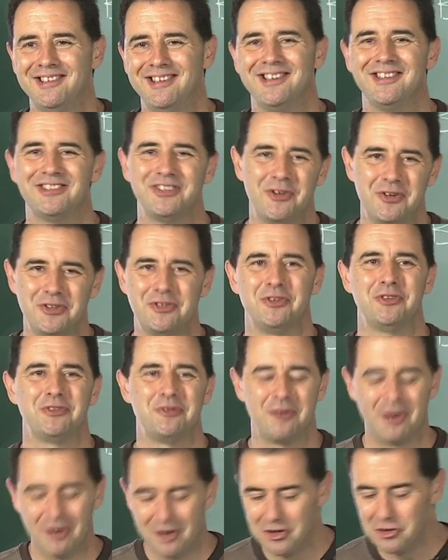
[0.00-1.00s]
You know, so, so it's
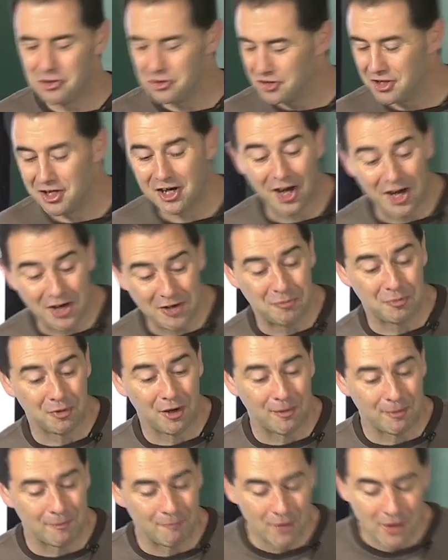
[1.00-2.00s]
a very interesting kind of
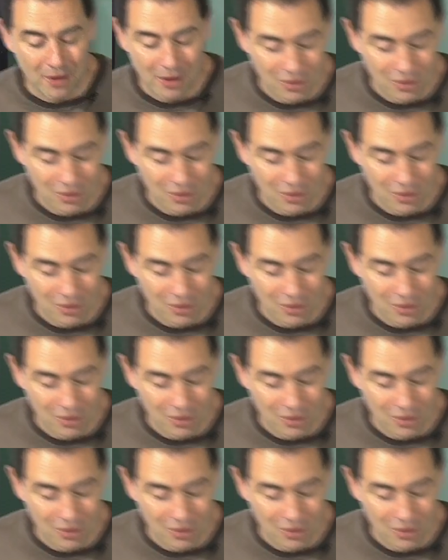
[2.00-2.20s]
problem.